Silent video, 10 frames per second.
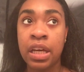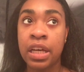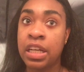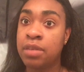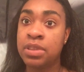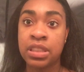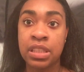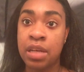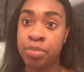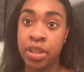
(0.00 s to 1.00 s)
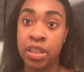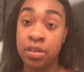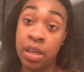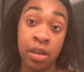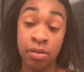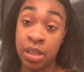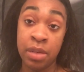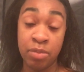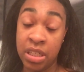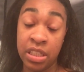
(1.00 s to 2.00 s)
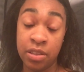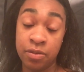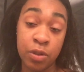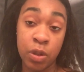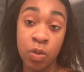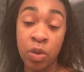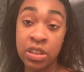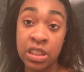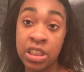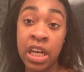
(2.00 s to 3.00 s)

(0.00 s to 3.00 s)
And I'm just like, bro, I don't got money for one session.